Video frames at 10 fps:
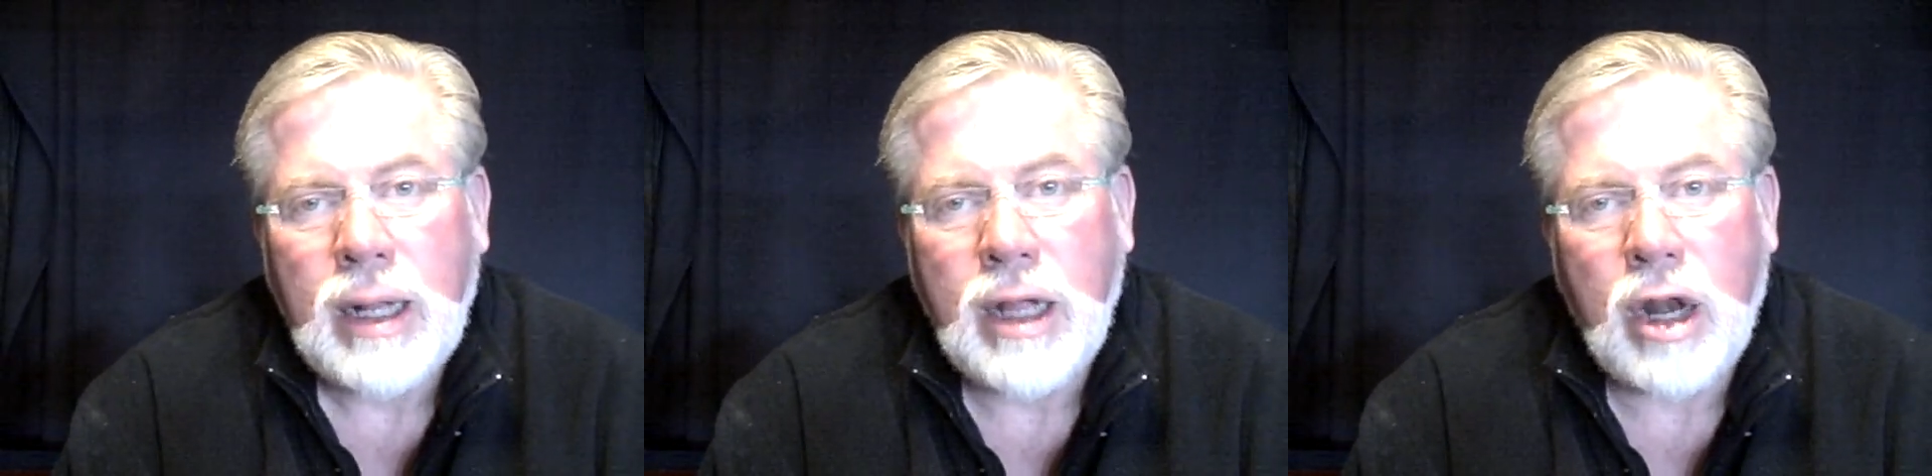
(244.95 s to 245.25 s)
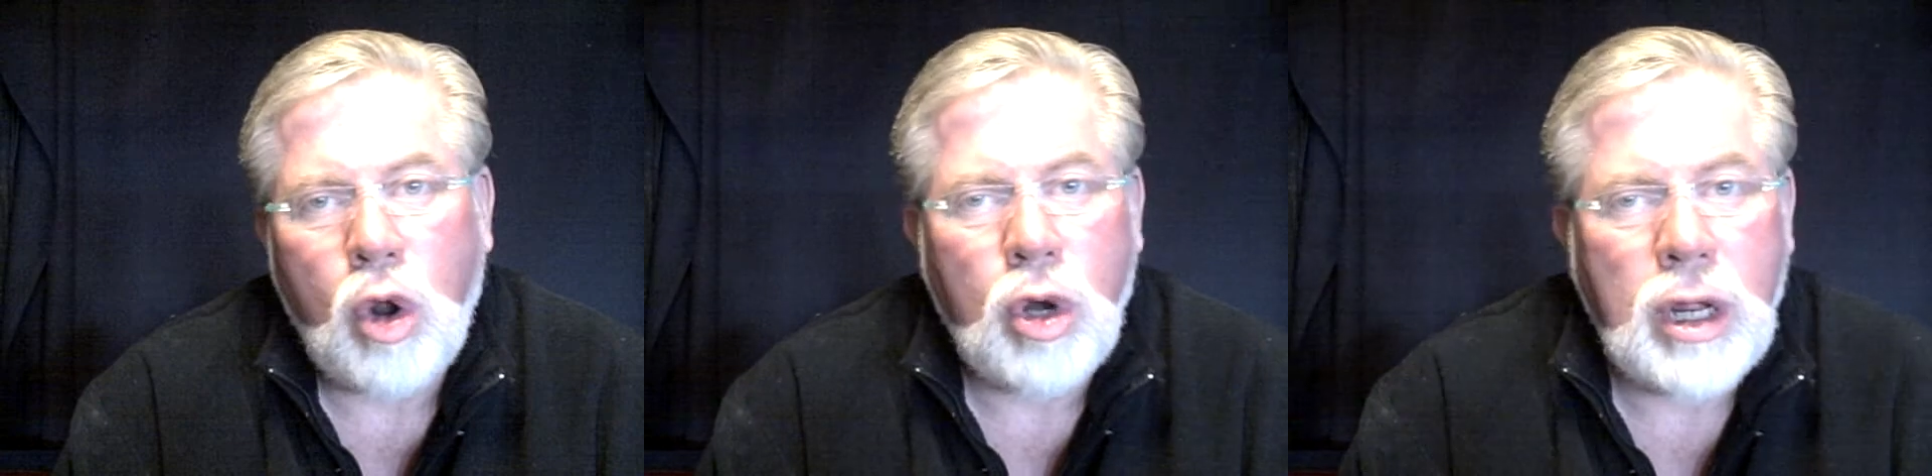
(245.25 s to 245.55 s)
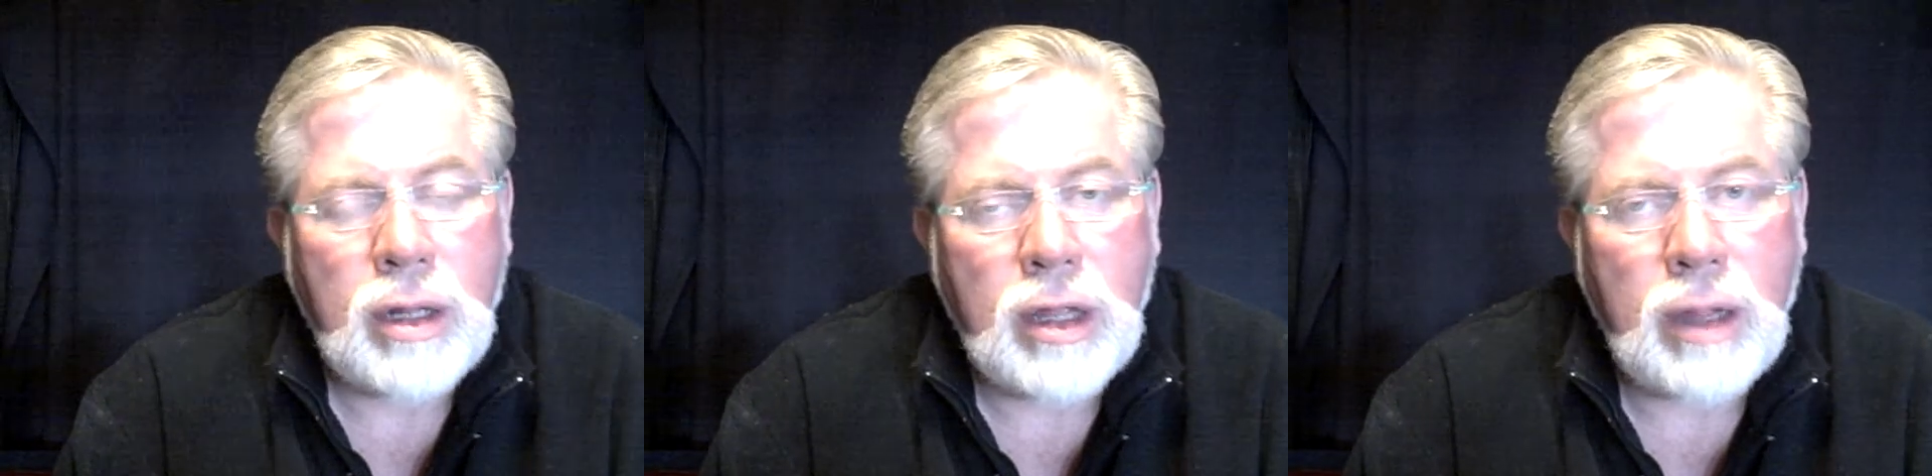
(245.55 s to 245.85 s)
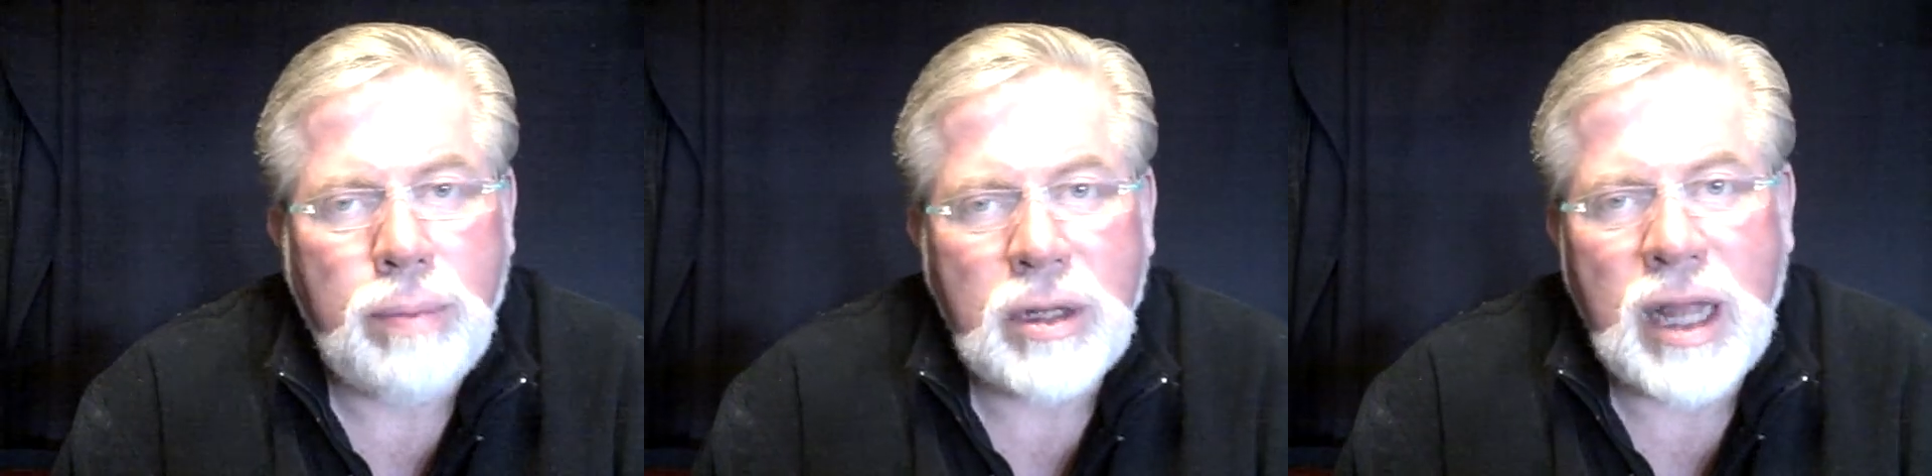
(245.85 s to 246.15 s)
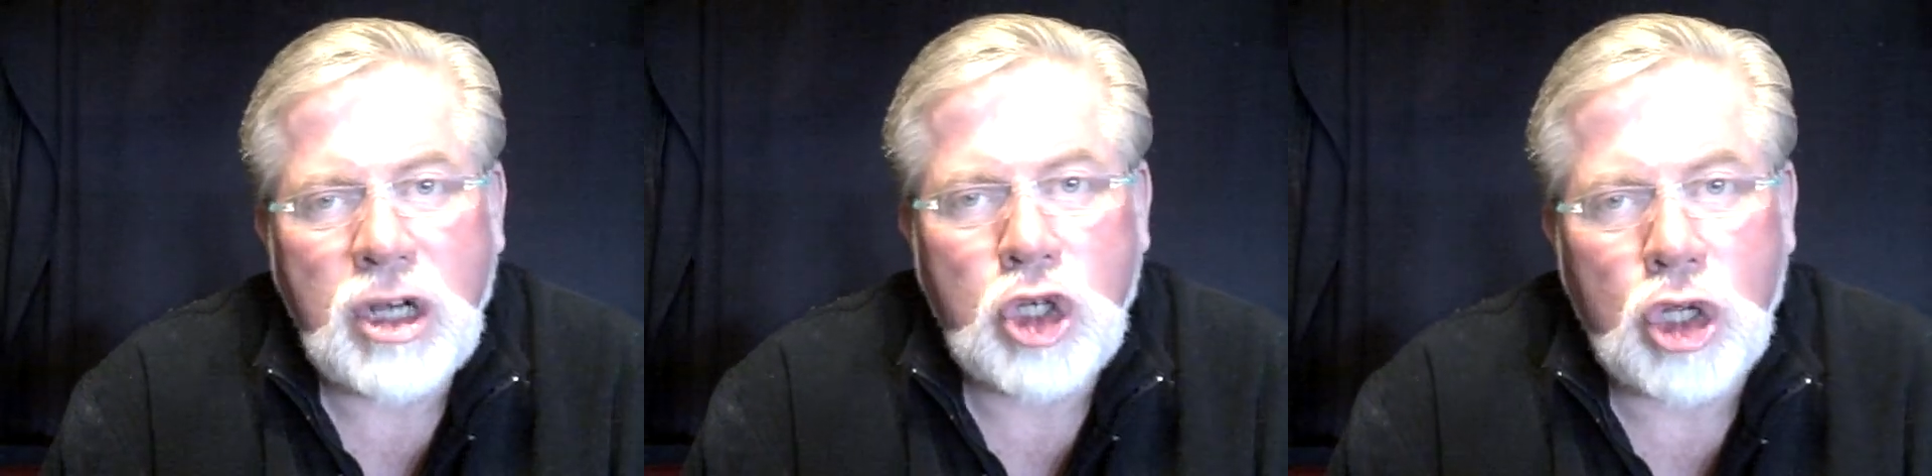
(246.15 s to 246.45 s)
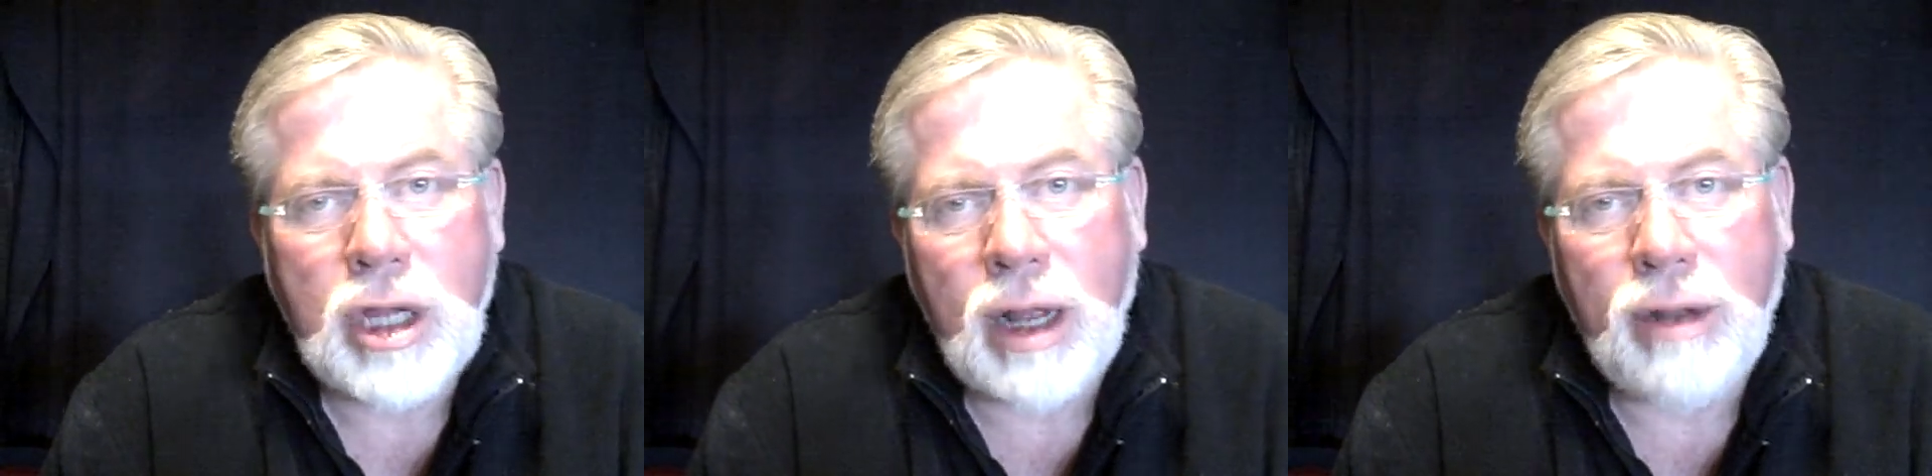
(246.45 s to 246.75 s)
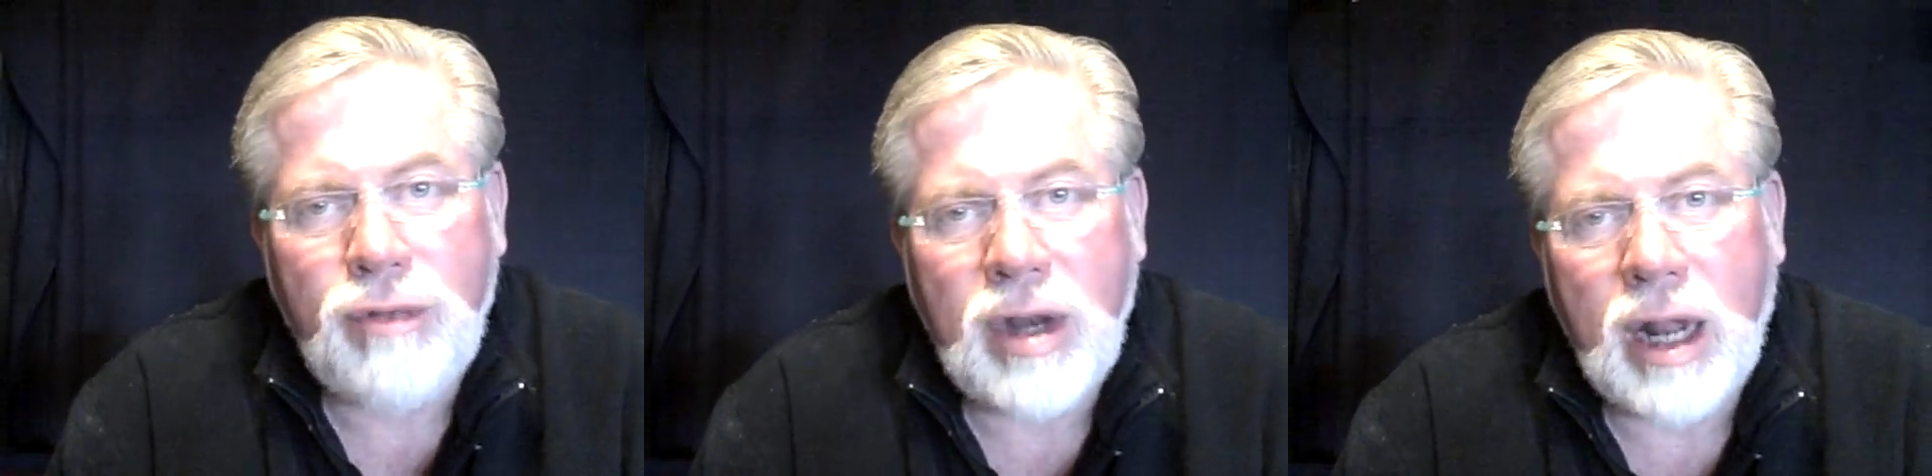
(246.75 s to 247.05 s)
not only the potential kill
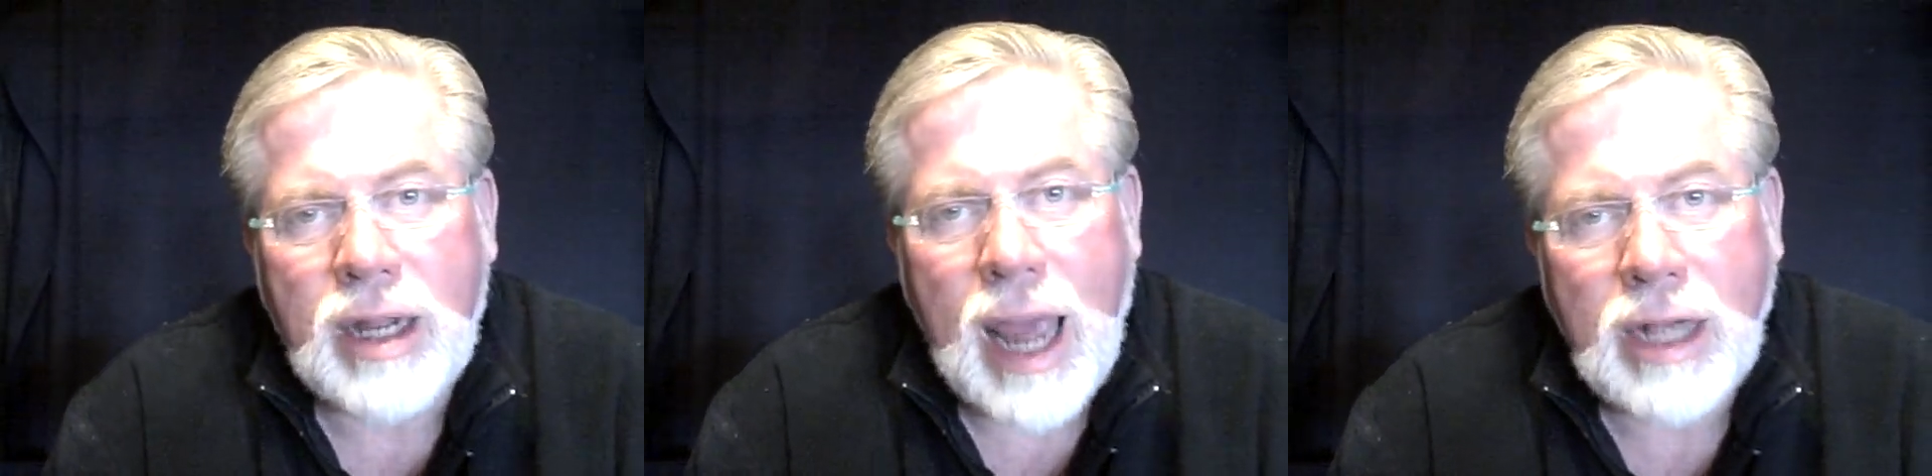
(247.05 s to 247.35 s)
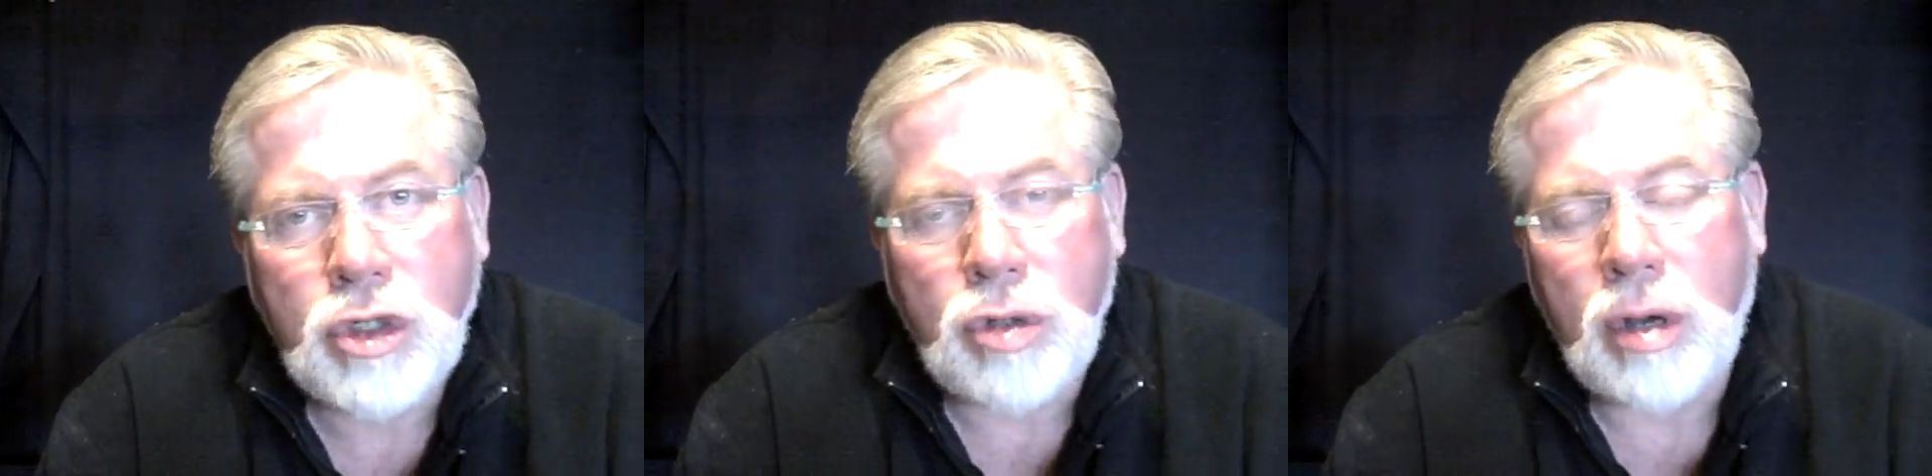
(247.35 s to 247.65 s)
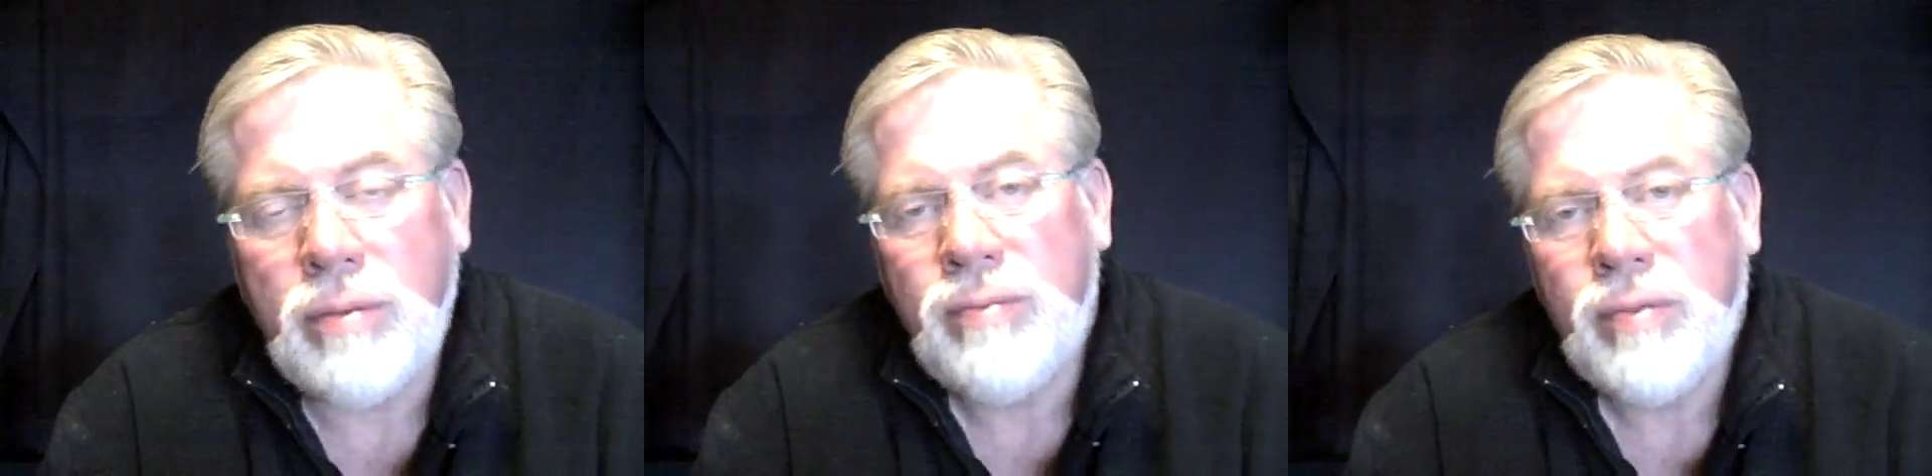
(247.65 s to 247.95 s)
of Fidel Castro,